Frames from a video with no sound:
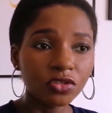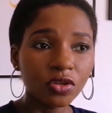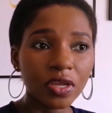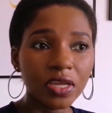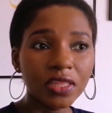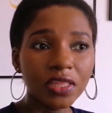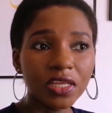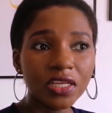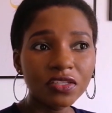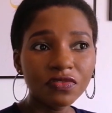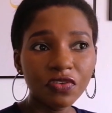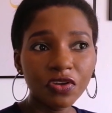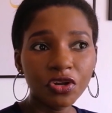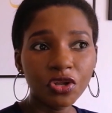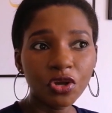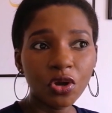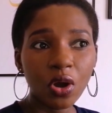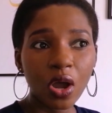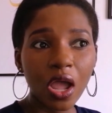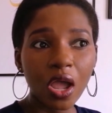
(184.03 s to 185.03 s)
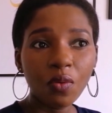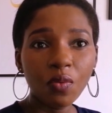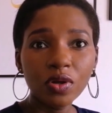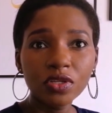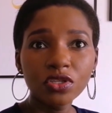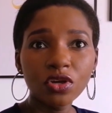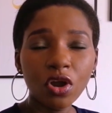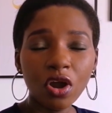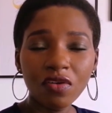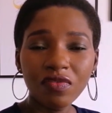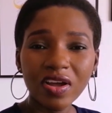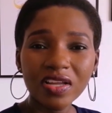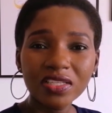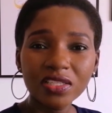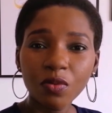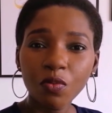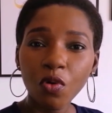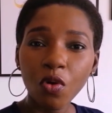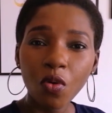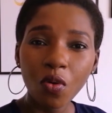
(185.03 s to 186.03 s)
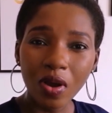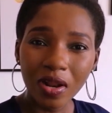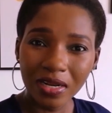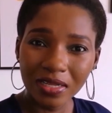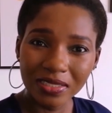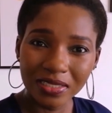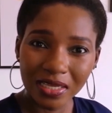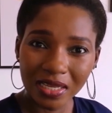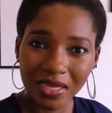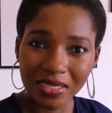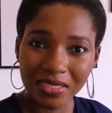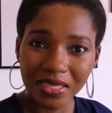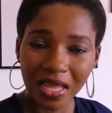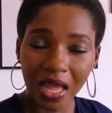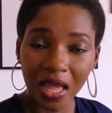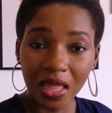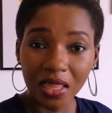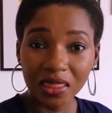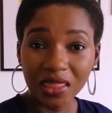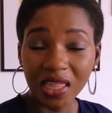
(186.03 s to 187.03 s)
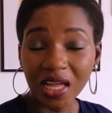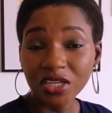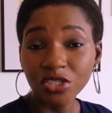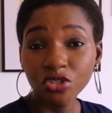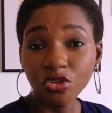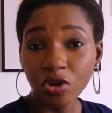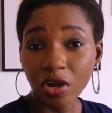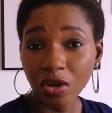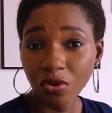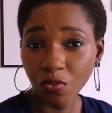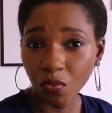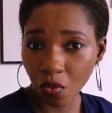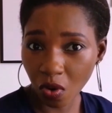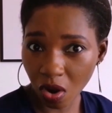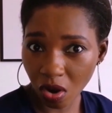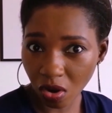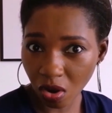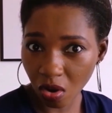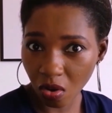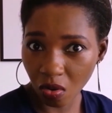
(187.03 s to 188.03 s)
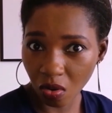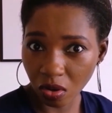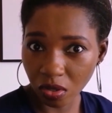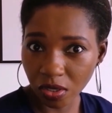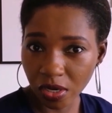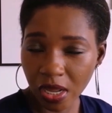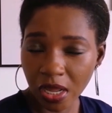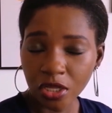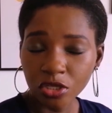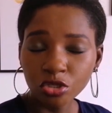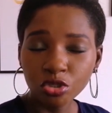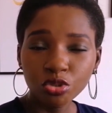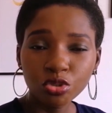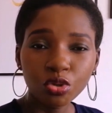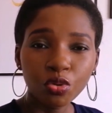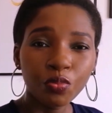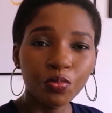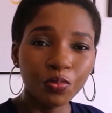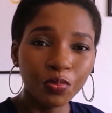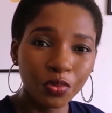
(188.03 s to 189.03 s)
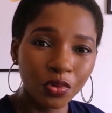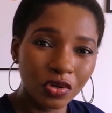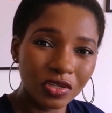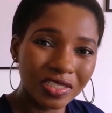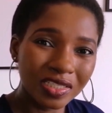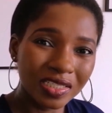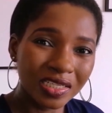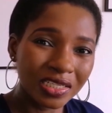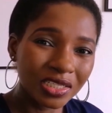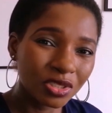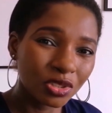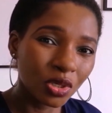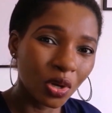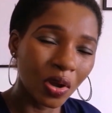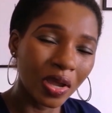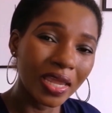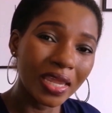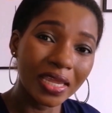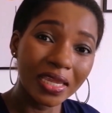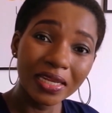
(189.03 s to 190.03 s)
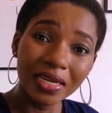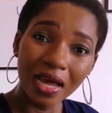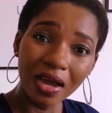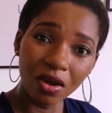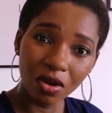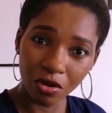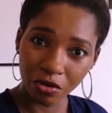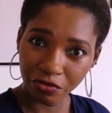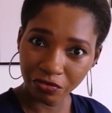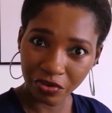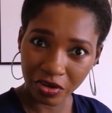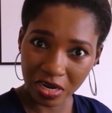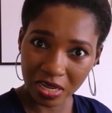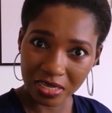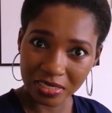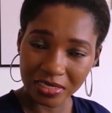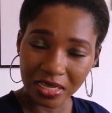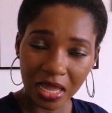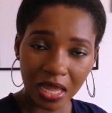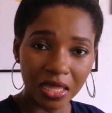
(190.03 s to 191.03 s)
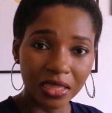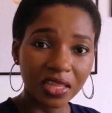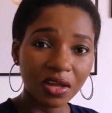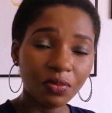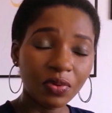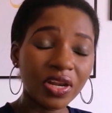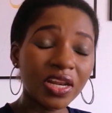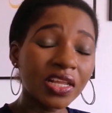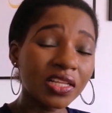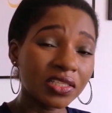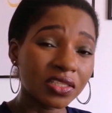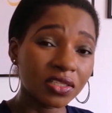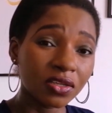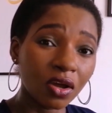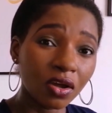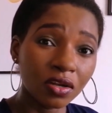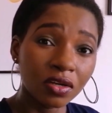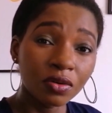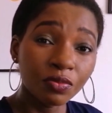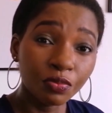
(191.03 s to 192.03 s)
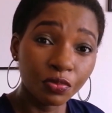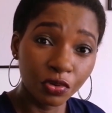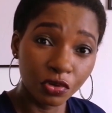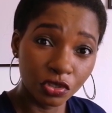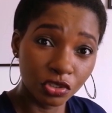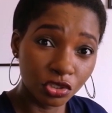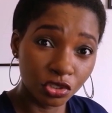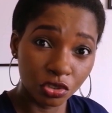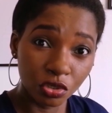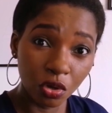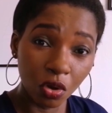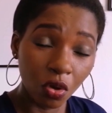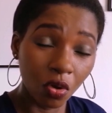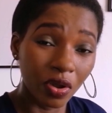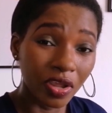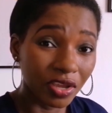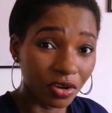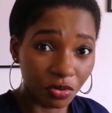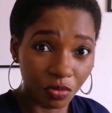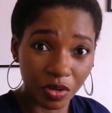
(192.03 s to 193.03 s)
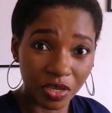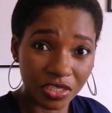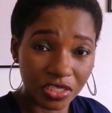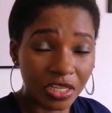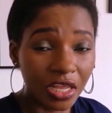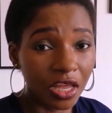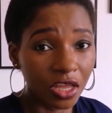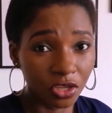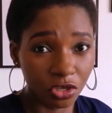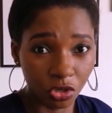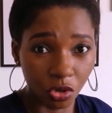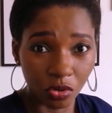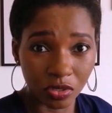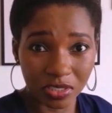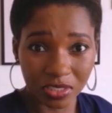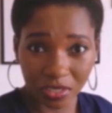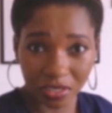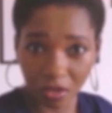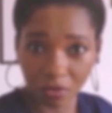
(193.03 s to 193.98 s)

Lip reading: So in this video, I want to cover some qualities that you can work on to boost your inner confidence that will in turn boost or increase your